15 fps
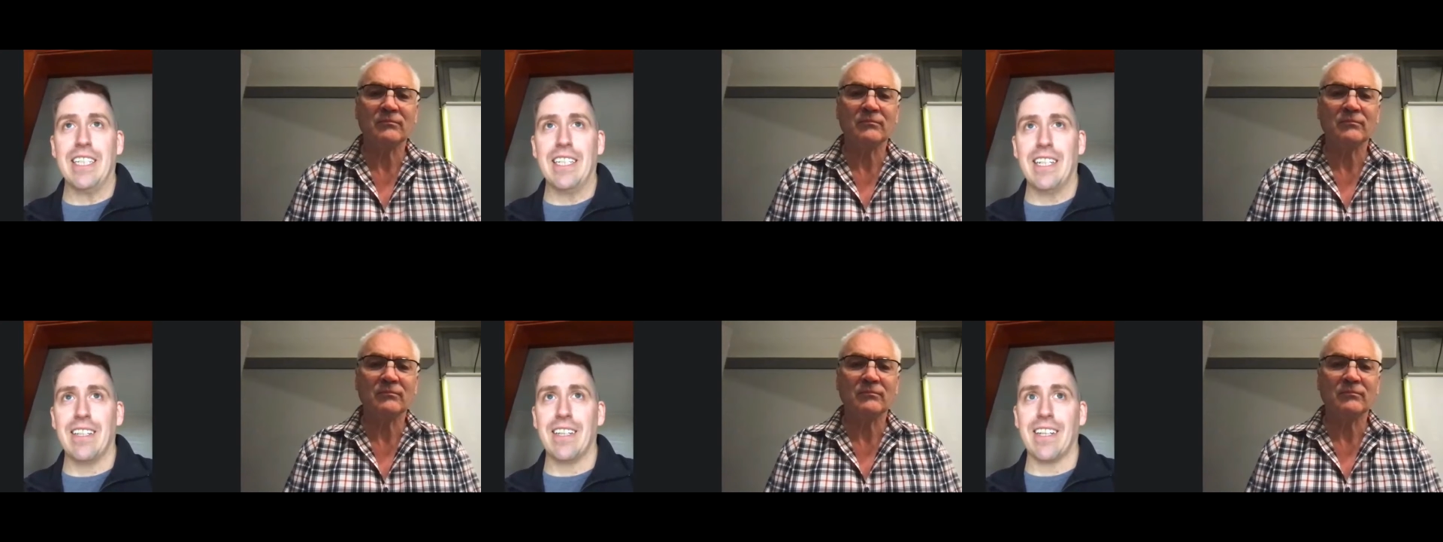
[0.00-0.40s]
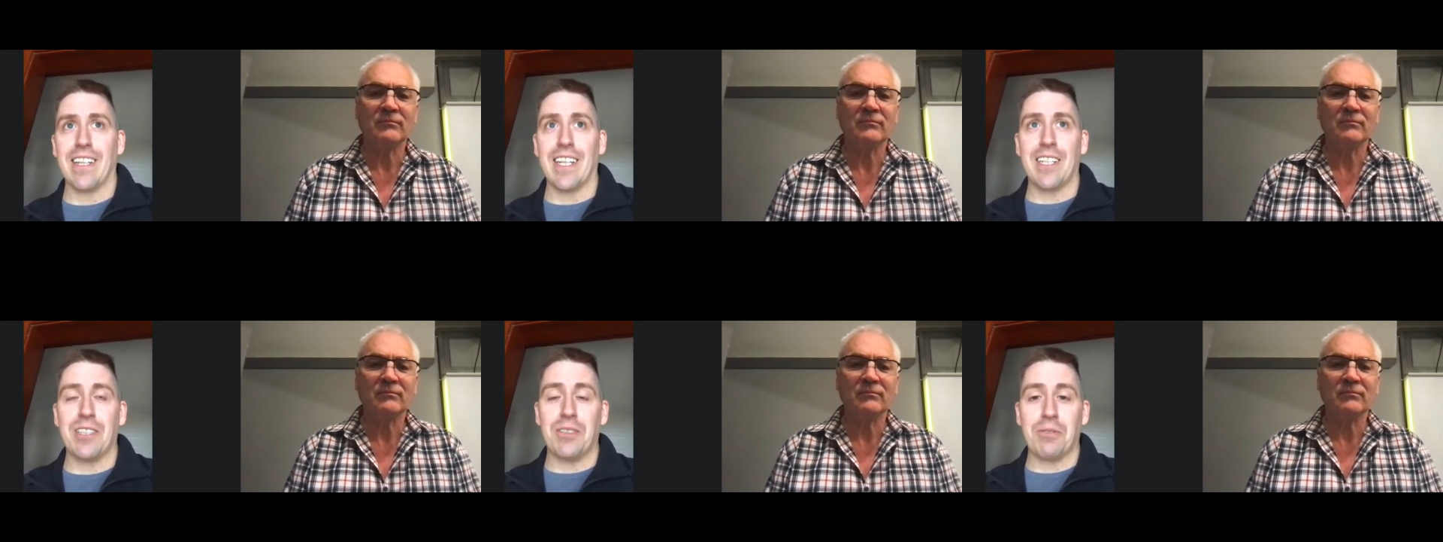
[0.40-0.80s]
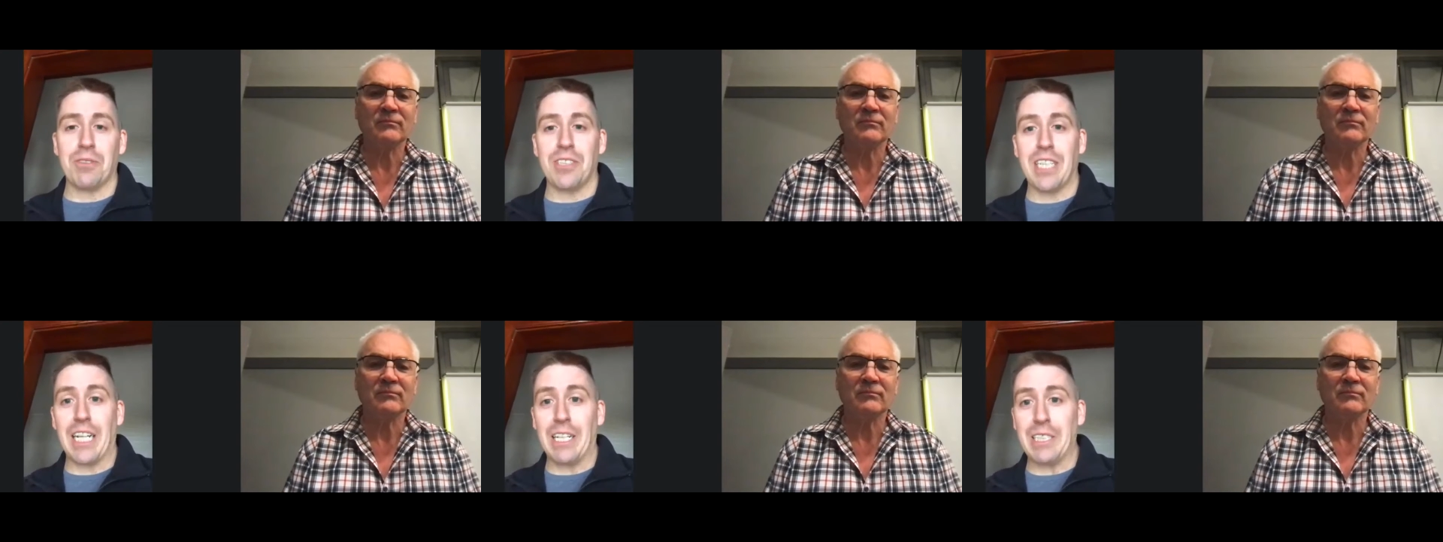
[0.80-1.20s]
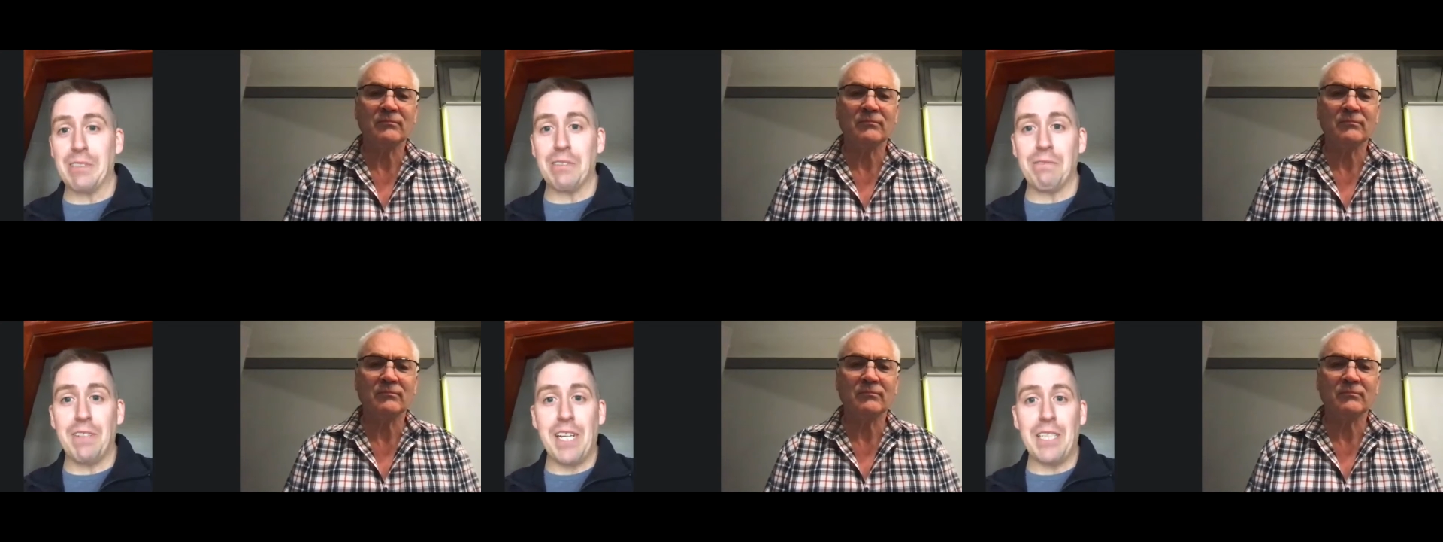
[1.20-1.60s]
Speaker 1: and then led to a series of
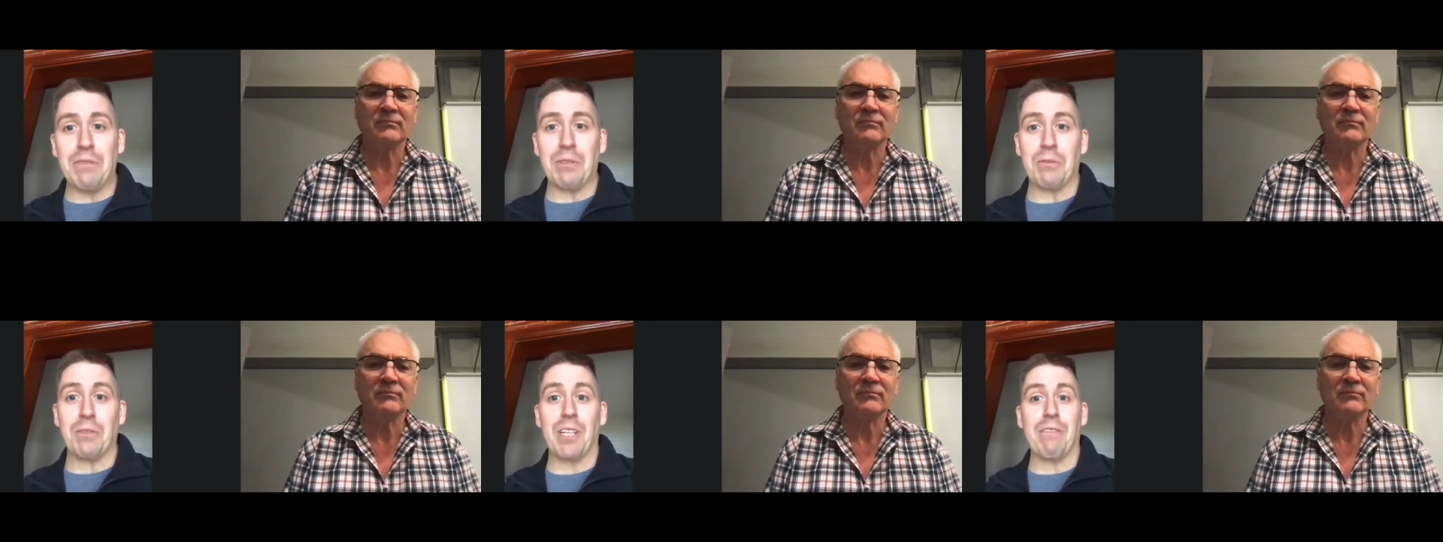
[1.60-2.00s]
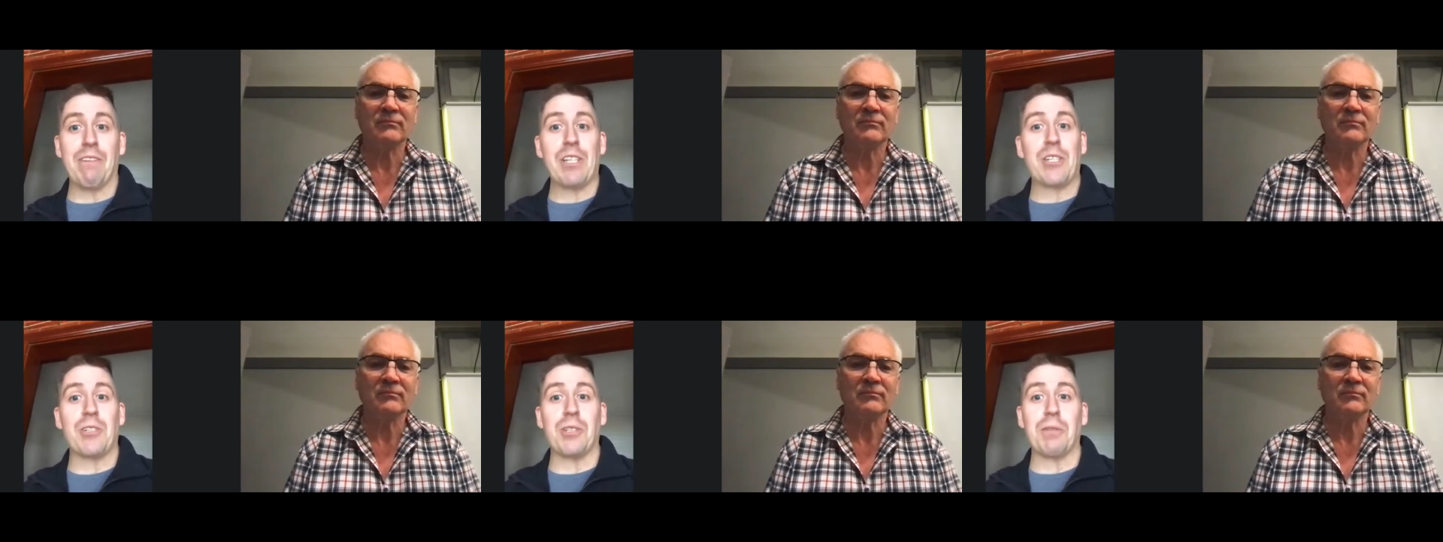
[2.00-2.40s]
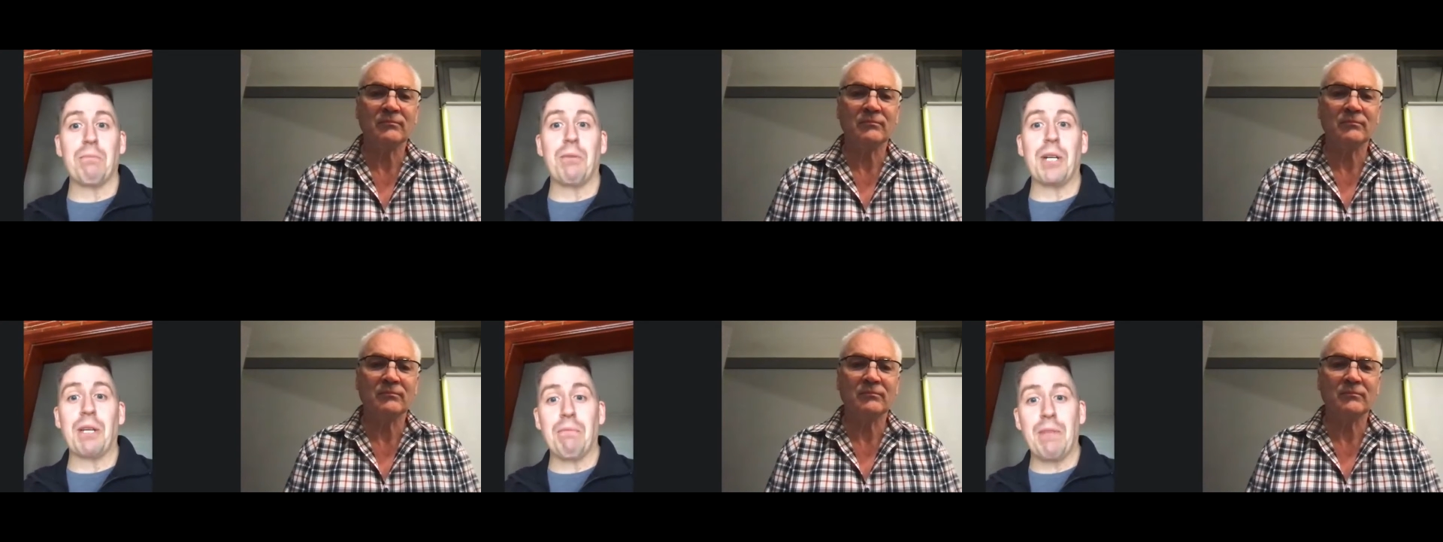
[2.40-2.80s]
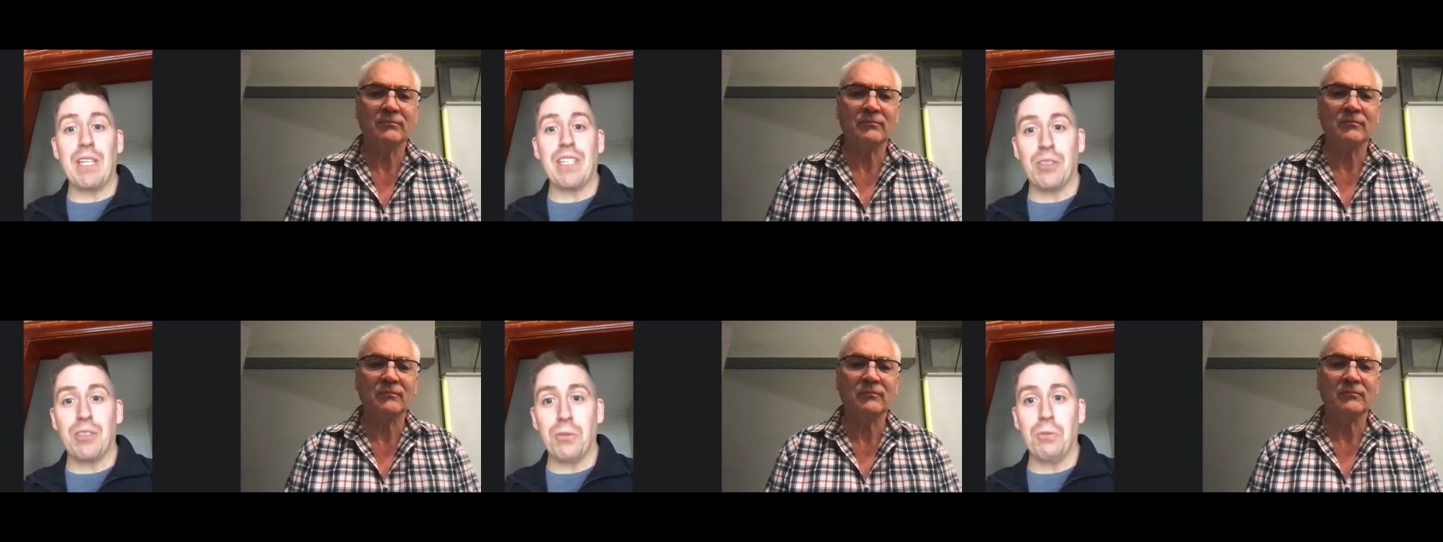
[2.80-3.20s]
events which would eventually bring me
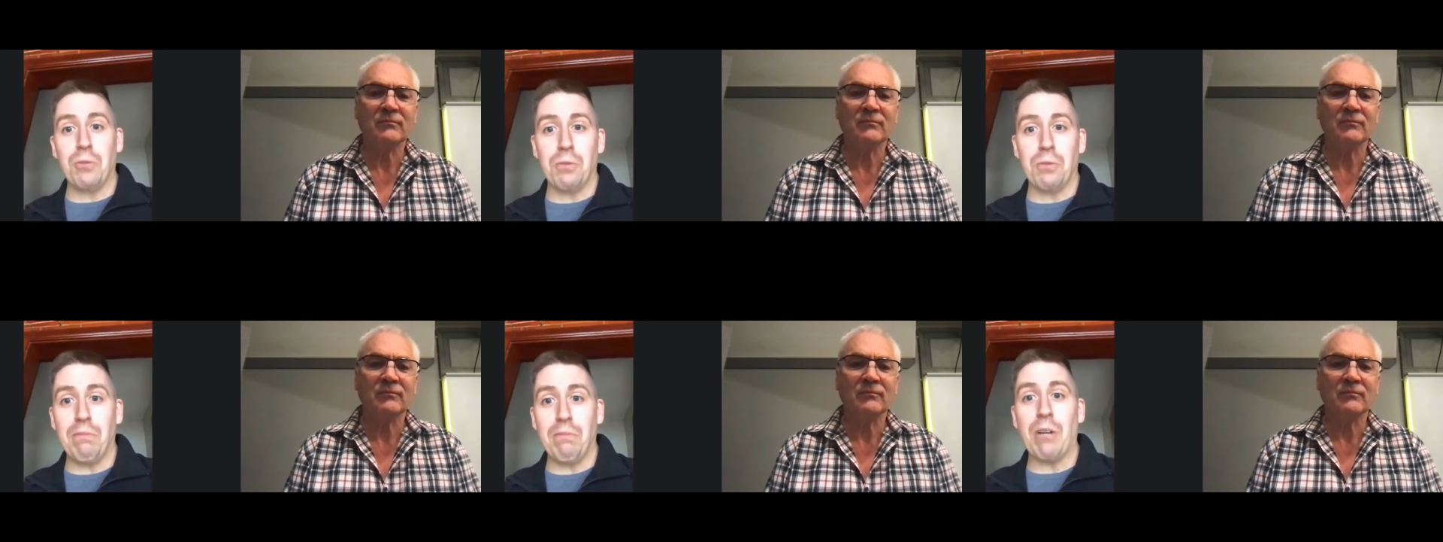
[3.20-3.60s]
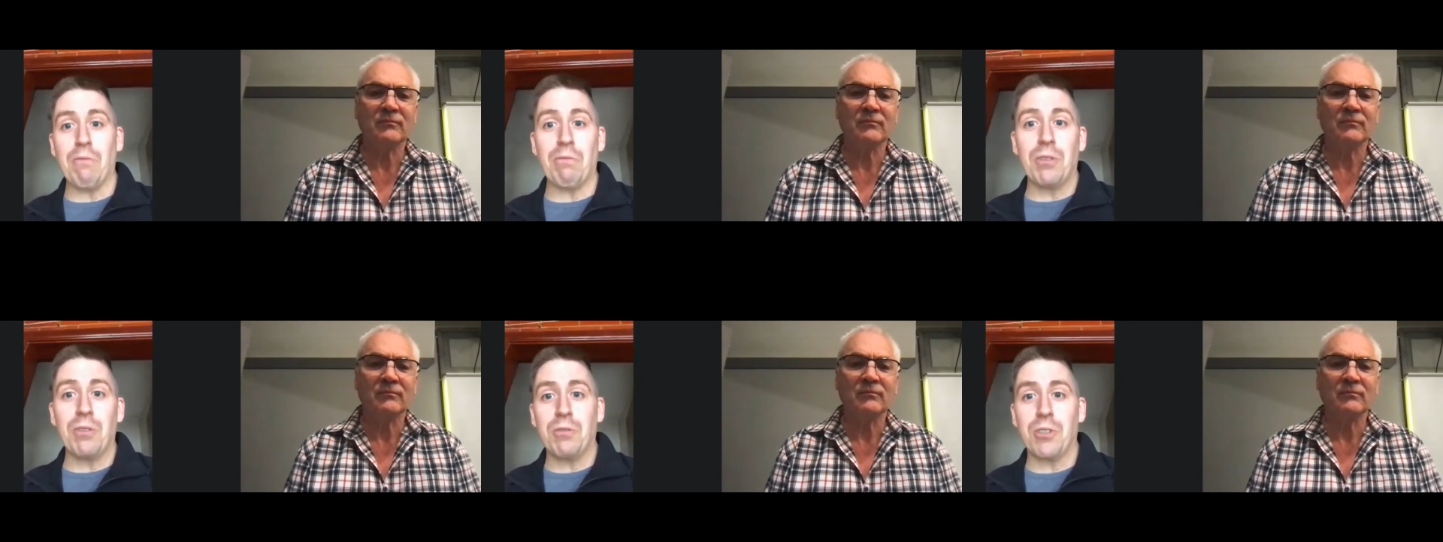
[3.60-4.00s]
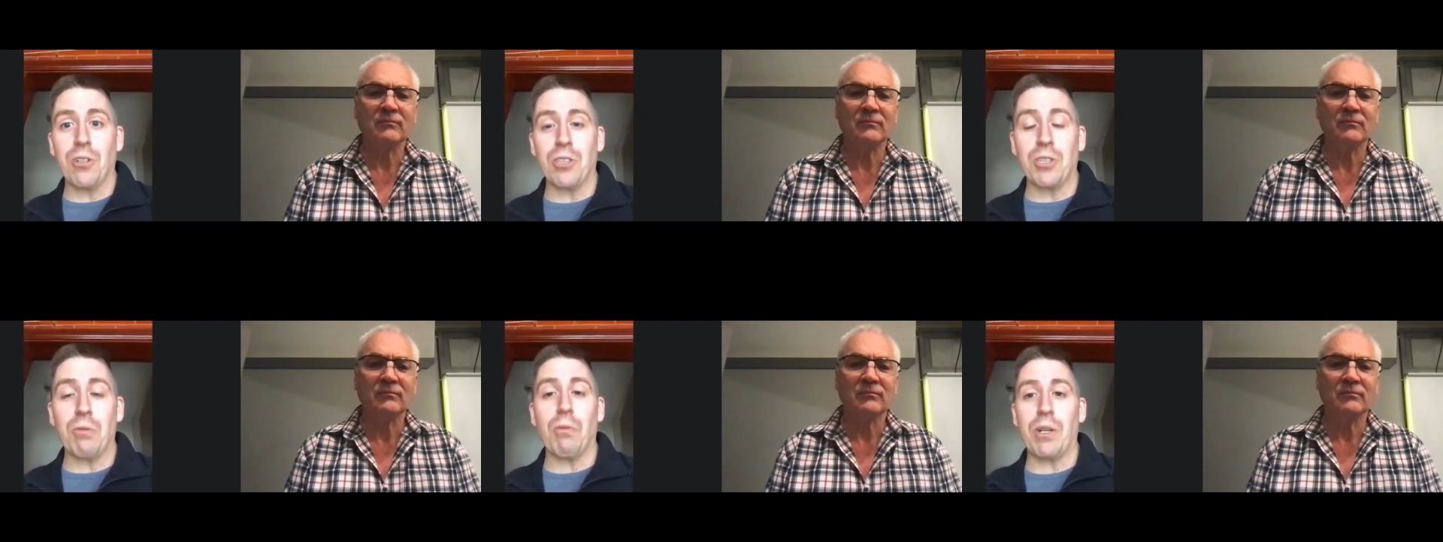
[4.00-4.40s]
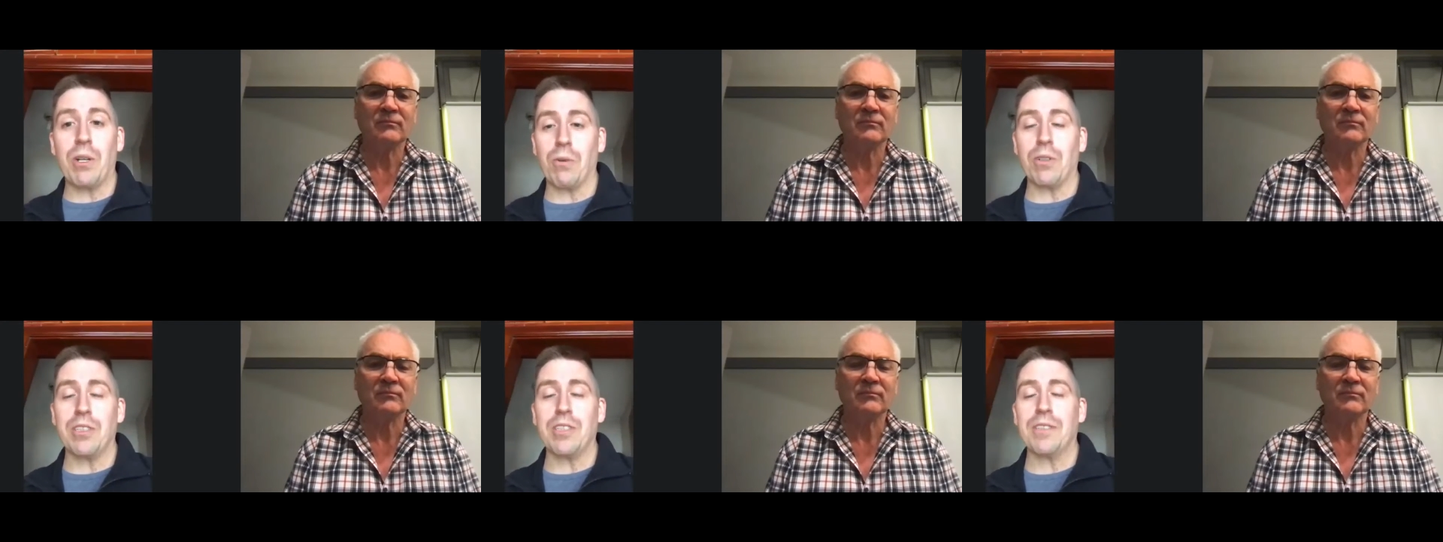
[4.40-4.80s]
to Mountain View Church in Whitehorse,